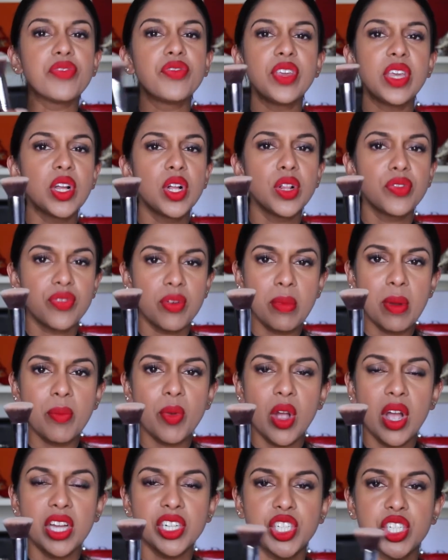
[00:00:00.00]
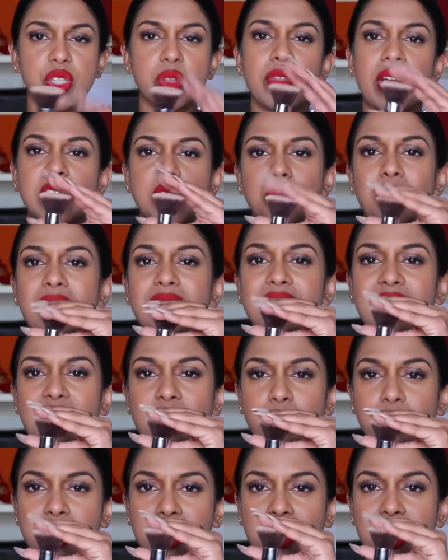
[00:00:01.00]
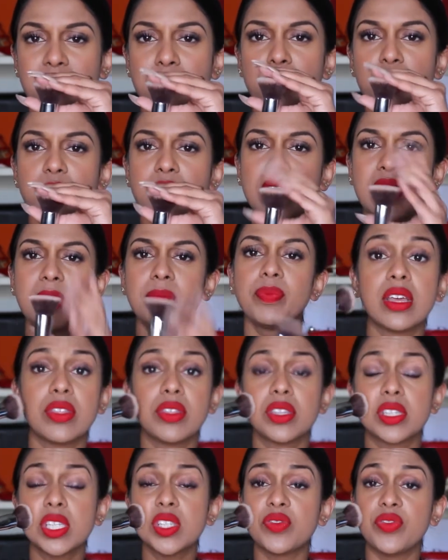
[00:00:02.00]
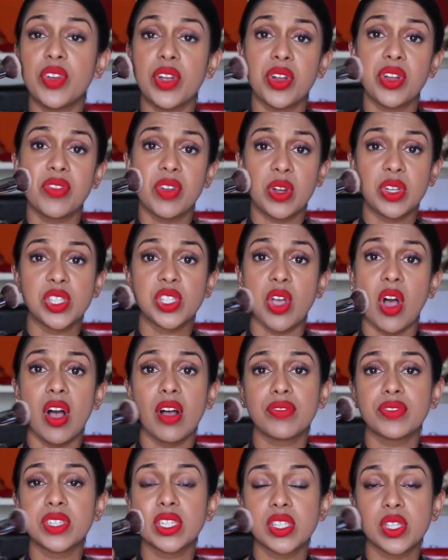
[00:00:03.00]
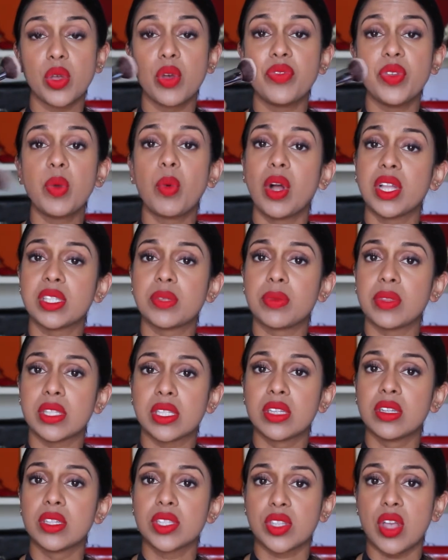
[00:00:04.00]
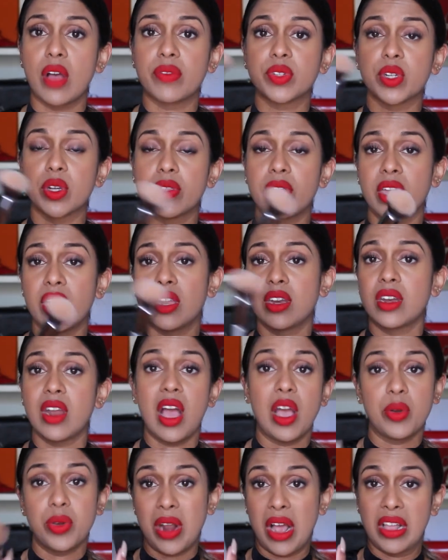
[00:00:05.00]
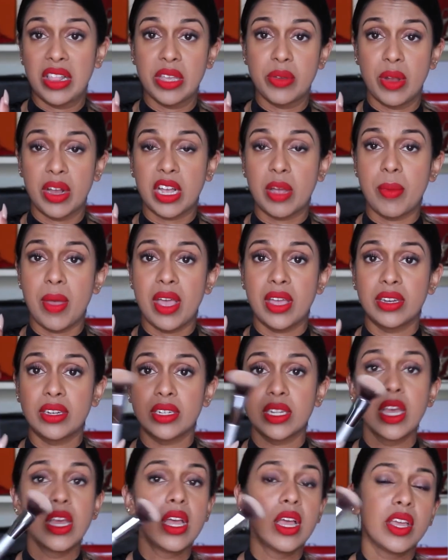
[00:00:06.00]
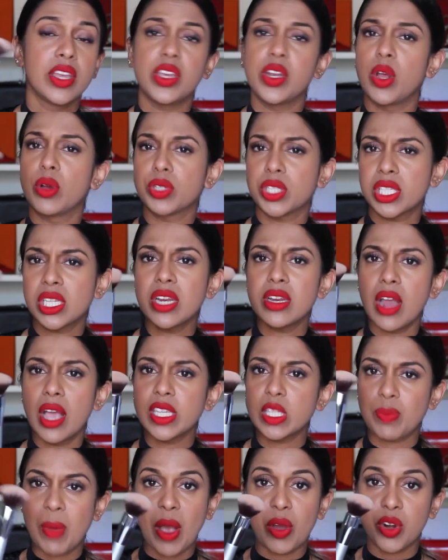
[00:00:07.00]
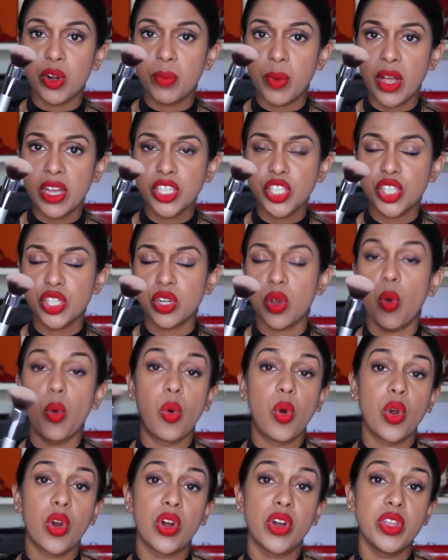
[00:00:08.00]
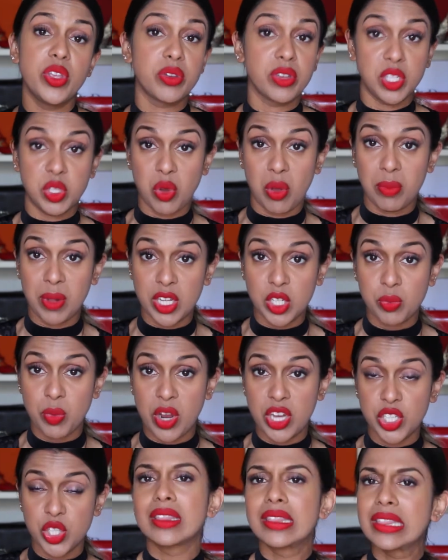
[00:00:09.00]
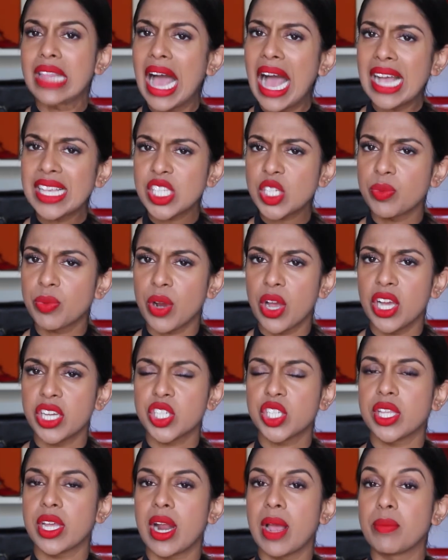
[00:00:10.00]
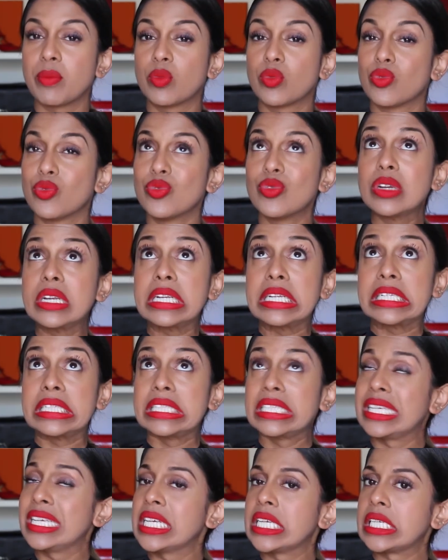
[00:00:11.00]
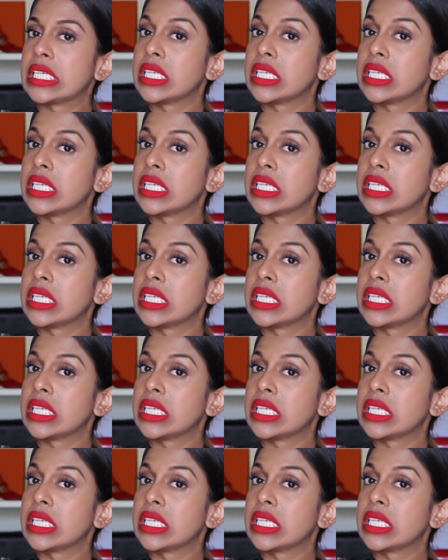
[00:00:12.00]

feel from a brush. So that's what I get with the Kabuki. This is very, very soft. So if you want something that's a little softer, then I would highly recommend, you know, just a nice powder brush, or you could do a blush brush. Last brush that I'm really